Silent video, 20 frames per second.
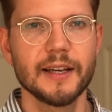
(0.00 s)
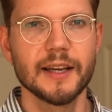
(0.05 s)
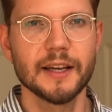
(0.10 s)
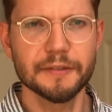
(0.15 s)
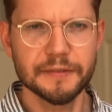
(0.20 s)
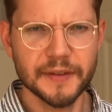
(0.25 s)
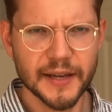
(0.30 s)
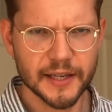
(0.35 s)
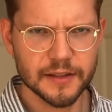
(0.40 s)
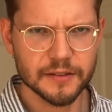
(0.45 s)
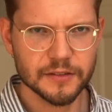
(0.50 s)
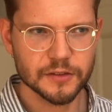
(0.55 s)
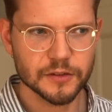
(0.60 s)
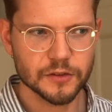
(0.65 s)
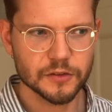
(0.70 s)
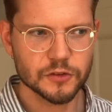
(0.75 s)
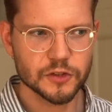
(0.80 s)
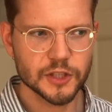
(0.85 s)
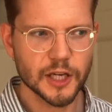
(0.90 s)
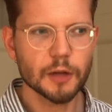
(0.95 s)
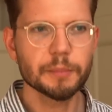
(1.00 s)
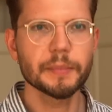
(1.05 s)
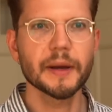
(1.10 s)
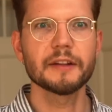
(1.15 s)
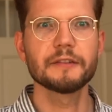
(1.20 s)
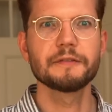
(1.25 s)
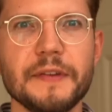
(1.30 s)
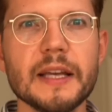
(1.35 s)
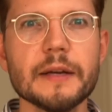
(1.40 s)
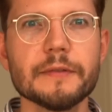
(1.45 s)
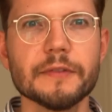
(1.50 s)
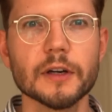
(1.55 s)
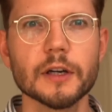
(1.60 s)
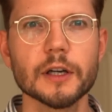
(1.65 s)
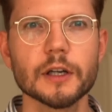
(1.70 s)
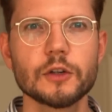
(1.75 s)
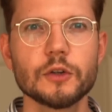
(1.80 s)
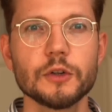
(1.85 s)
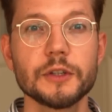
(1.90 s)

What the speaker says: In fact, childbed fever